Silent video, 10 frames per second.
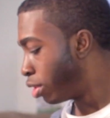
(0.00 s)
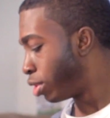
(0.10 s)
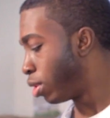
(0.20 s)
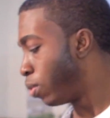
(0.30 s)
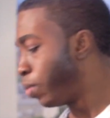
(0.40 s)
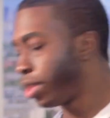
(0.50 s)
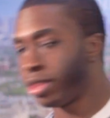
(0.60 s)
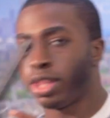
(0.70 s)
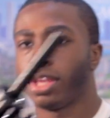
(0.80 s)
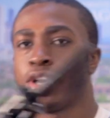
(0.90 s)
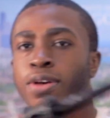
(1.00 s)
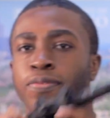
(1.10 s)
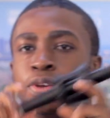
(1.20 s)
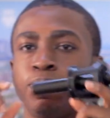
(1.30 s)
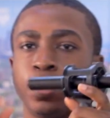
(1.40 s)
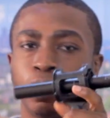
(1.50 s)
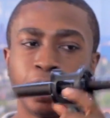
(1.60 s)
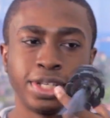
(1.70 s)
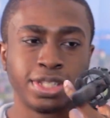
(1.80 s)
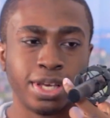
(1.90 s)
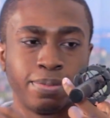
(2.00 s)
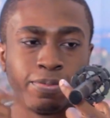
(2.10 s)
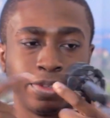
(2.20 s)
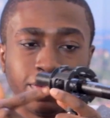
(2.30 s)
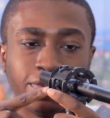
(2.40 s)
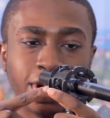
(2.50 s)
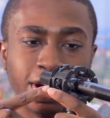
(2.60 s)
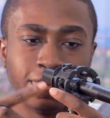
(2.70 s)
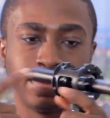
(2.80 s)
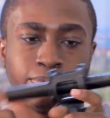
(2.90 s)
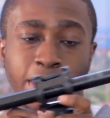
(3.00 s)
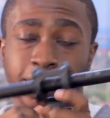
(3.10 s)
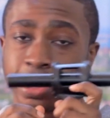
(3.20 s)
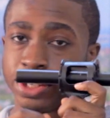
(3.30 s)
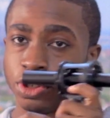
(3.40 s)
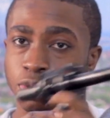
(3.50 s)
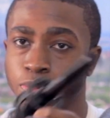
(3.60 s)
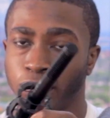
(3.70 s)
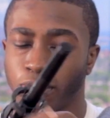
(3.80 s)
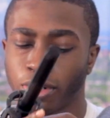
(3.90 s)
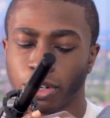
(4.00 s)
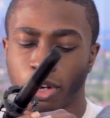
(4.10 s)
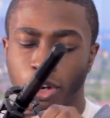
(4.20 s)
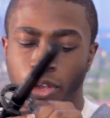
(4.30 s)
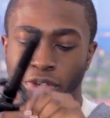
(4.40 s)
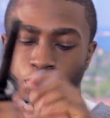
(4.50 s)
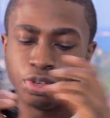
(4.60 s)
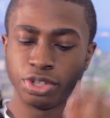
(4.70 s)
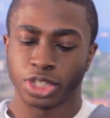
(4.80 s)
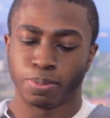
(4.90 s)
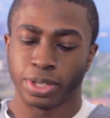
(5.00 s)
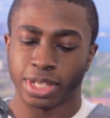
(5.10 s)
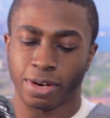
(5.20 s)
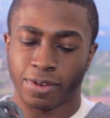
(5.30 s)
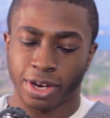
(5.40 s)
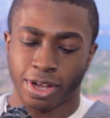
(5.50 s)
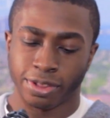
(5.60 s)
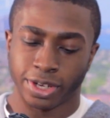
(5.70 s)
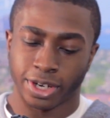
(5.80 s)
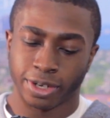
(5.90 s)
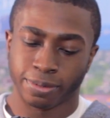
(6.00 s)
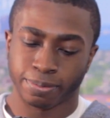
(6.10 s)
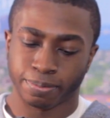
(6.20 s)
So with the VidPro XM55 mic that I showed you before, you can just put that right on there